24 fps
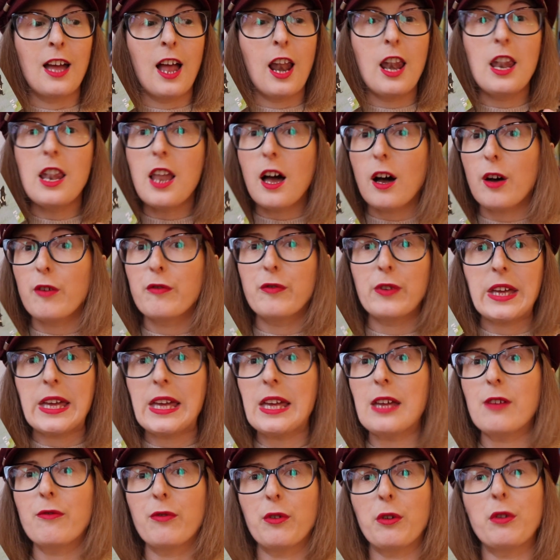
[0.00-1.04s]
love
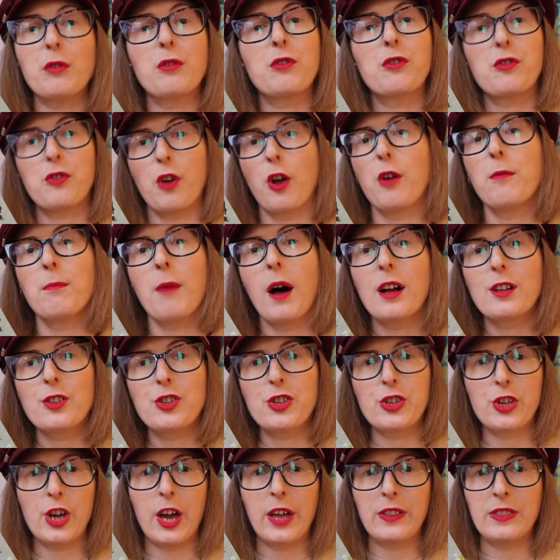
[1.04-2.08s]
evil so
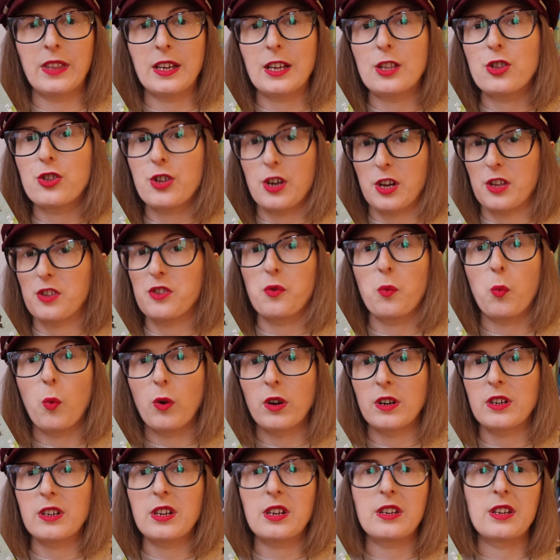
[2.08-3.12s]
much and they just
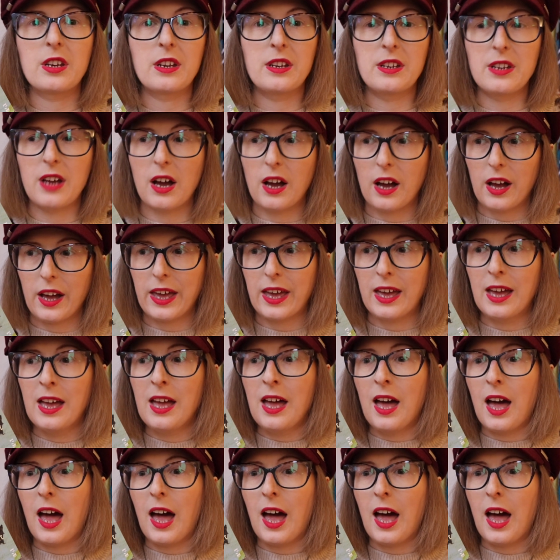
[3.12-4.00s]
want to die.